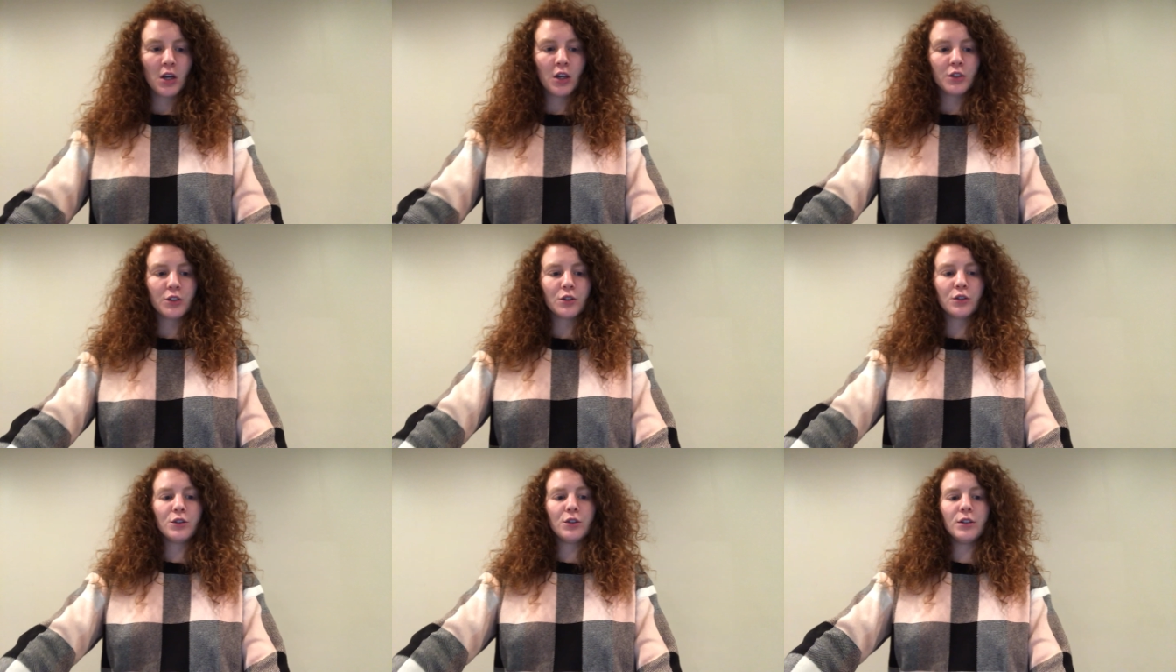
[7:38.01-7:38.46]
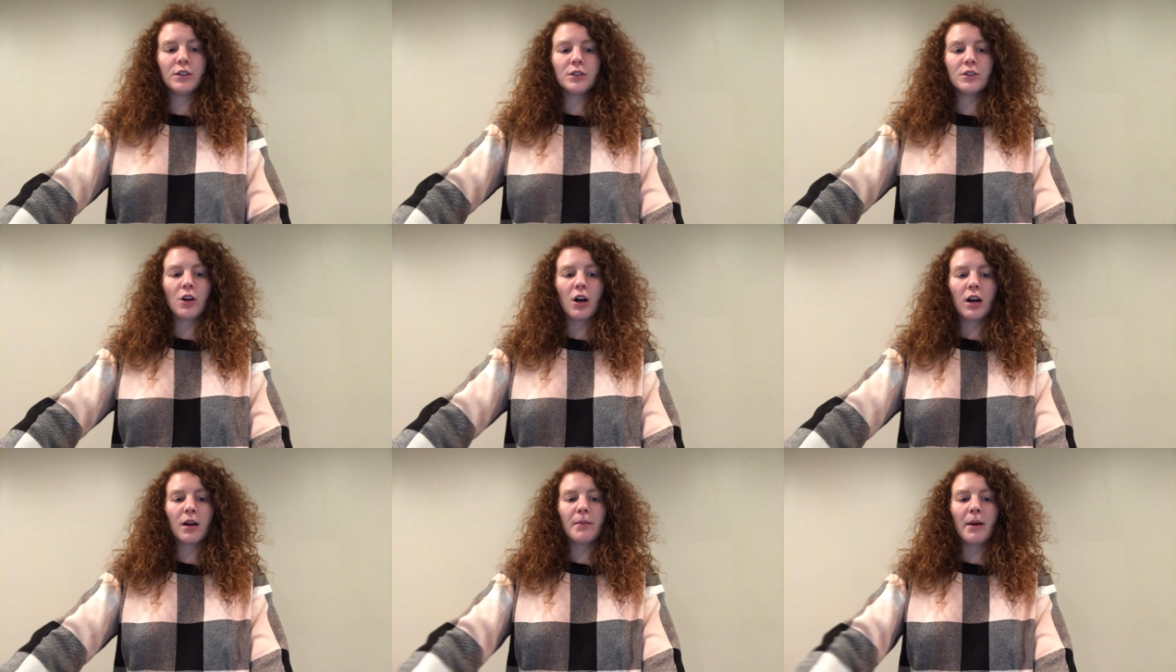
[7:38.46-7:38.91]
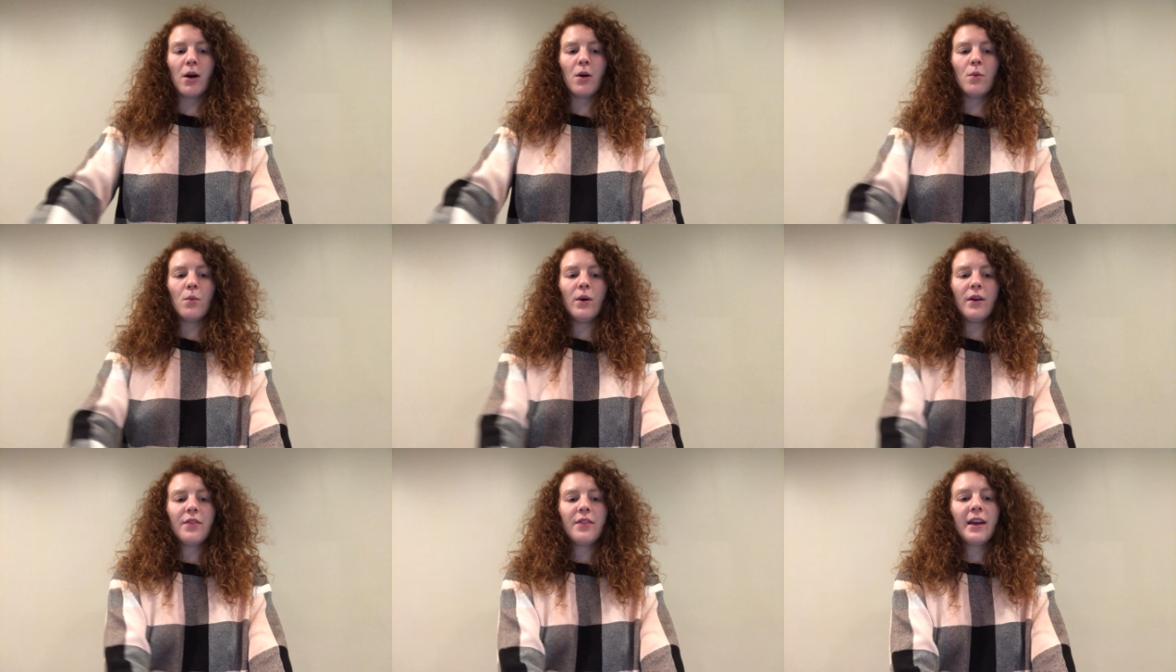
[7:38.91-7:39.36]
So students talk
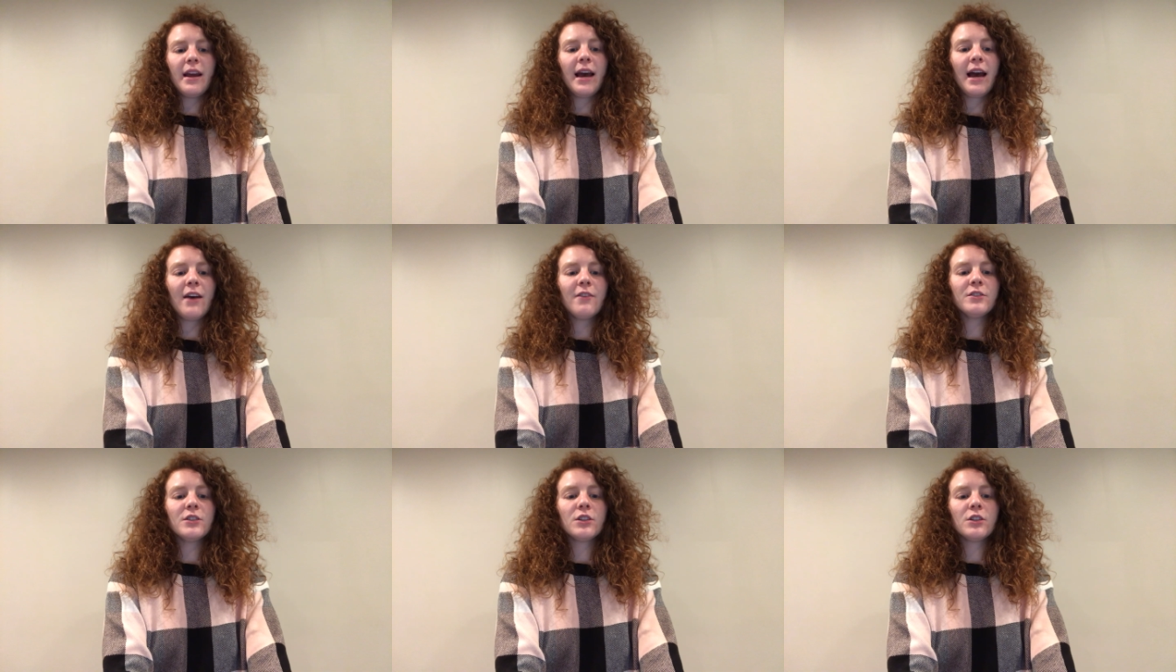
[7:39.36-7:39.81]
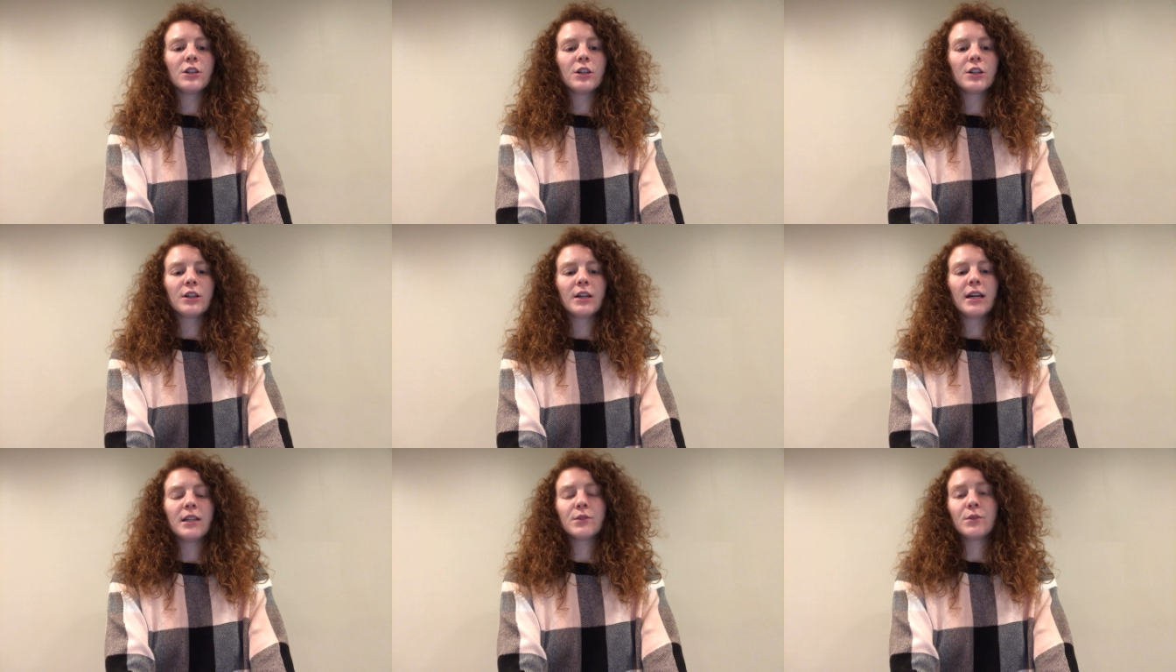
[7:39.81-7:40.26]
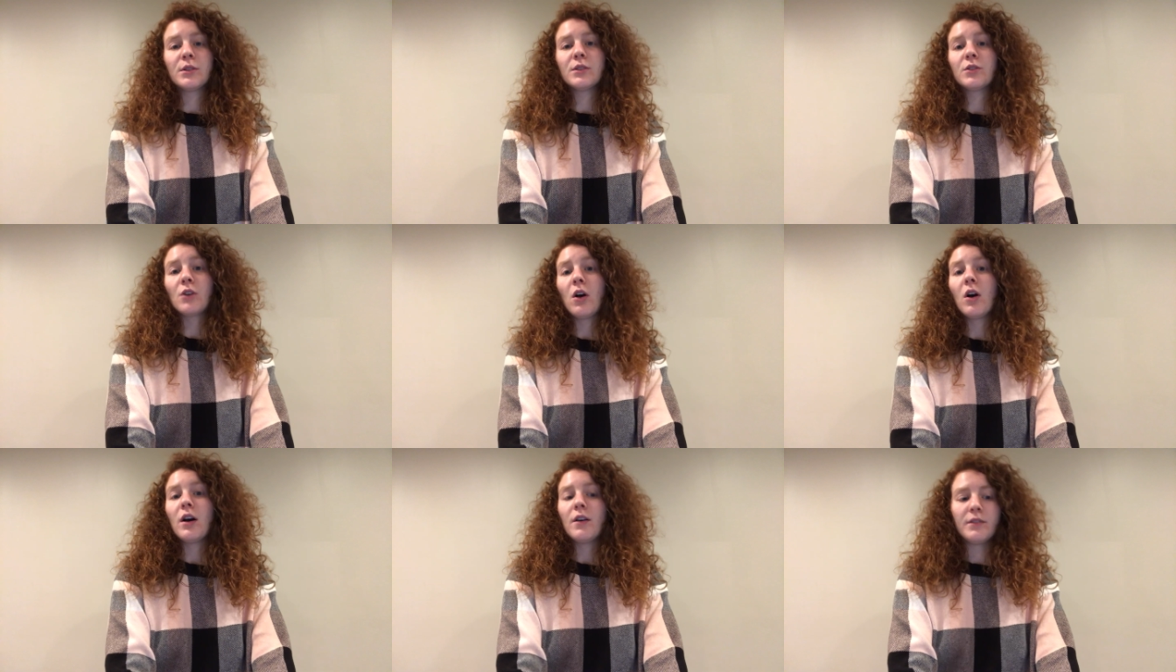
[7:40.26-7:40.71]
about what they have to learn as a
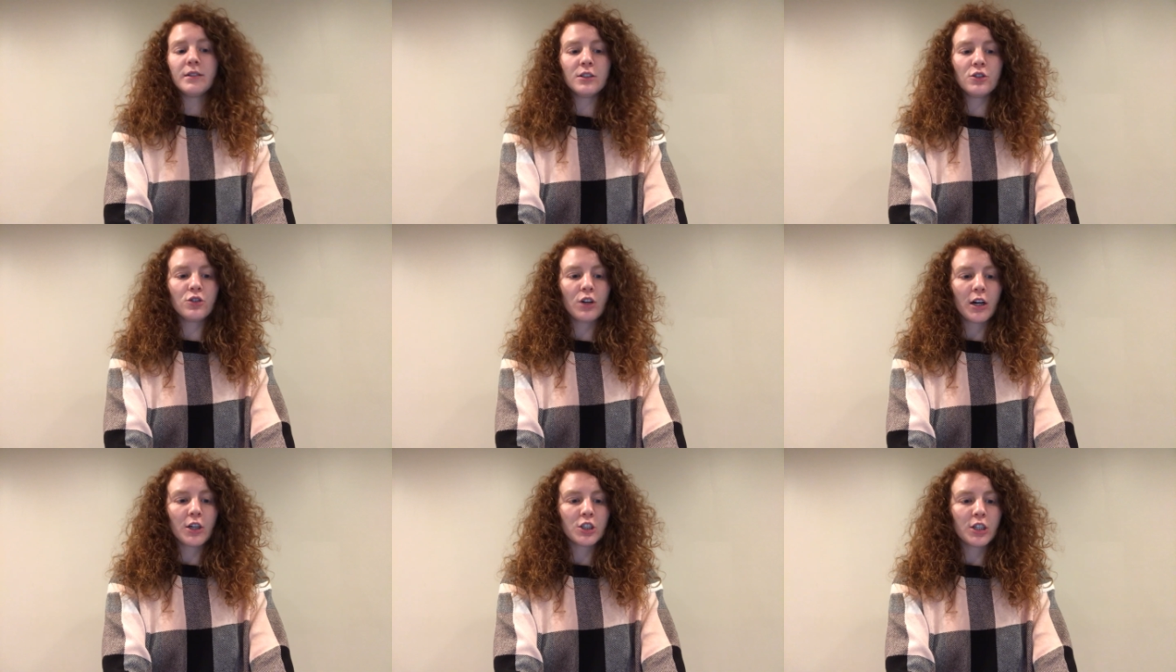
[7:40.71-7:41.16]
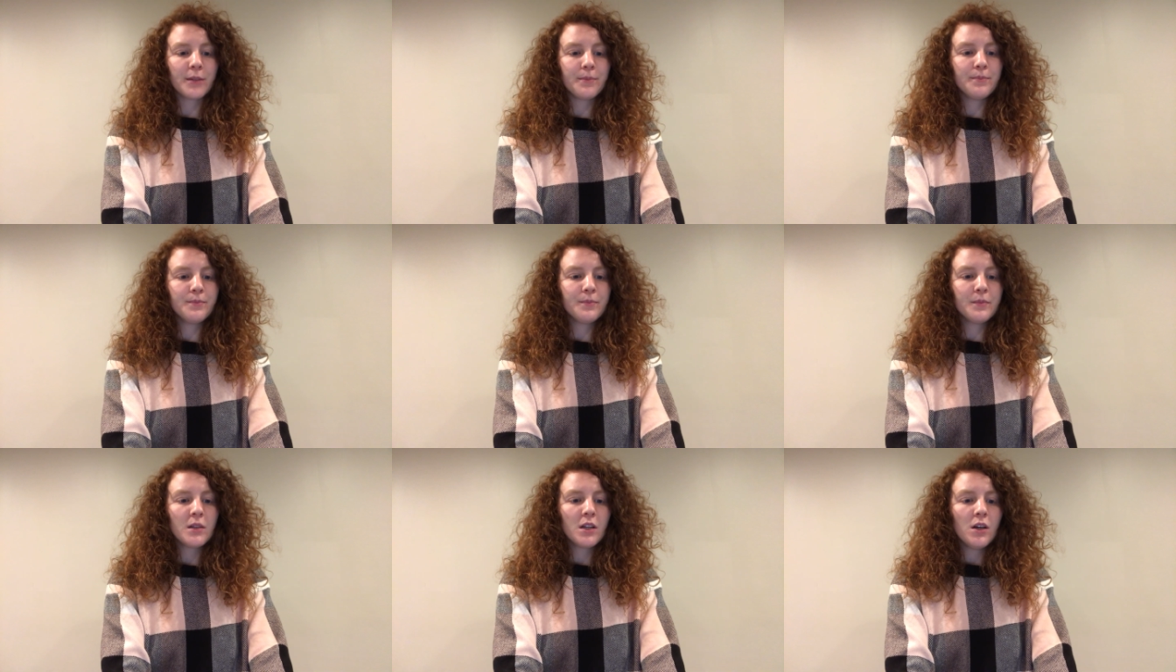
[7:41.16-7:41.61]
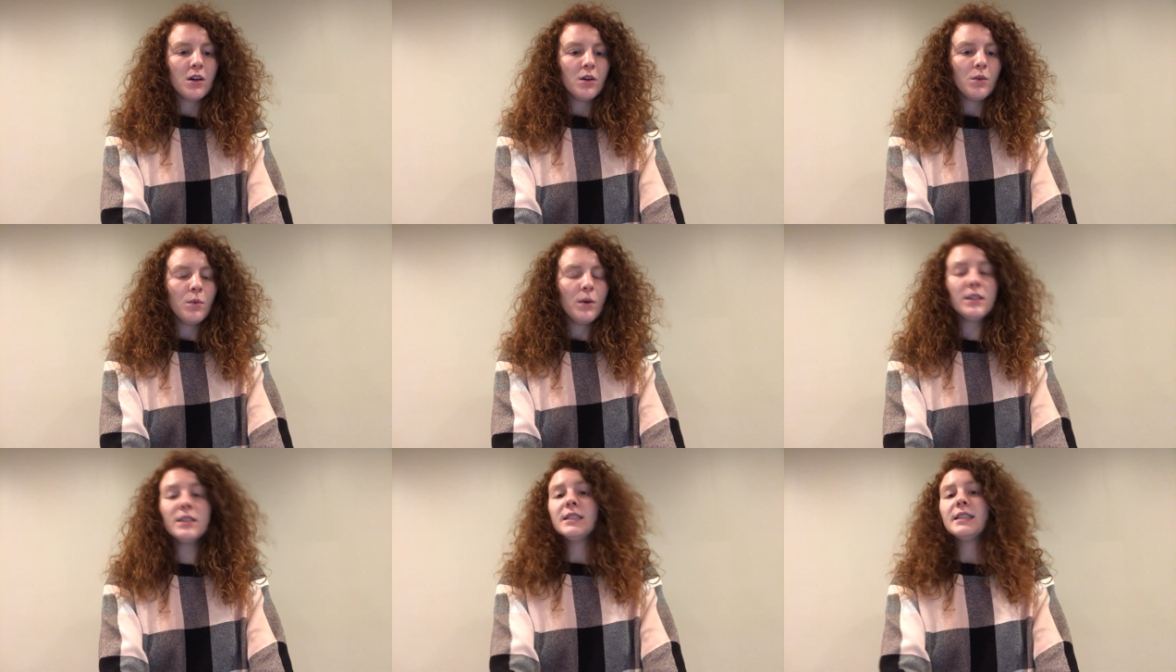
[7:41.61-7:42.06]
result of instruction.
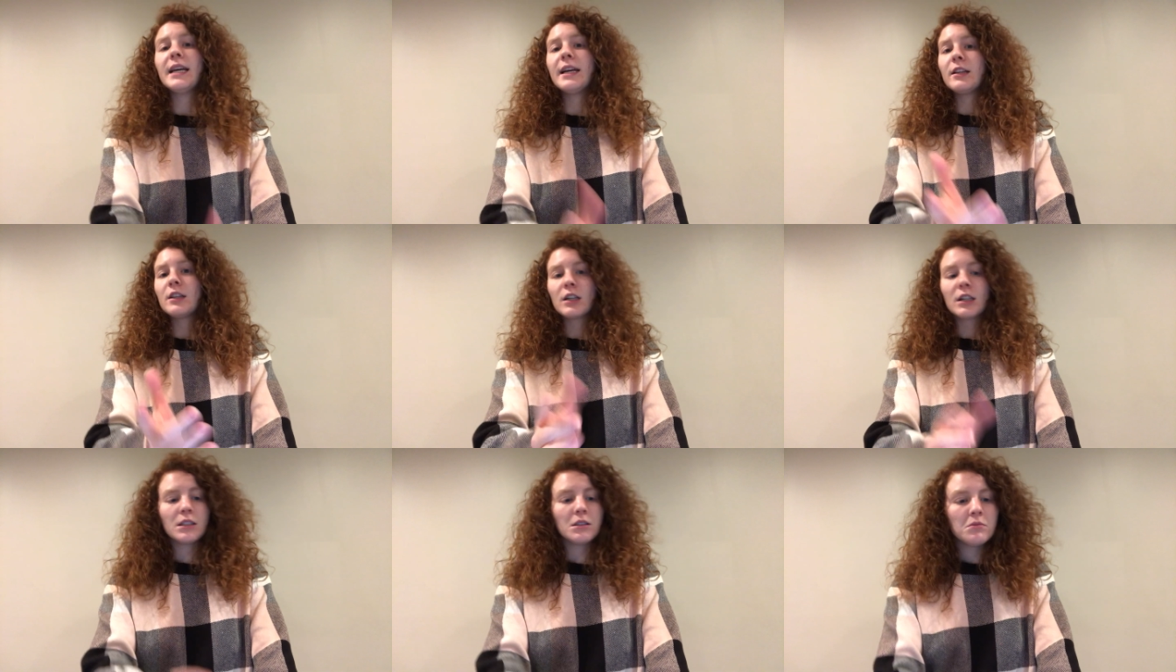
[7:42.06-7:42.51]
What did they learn,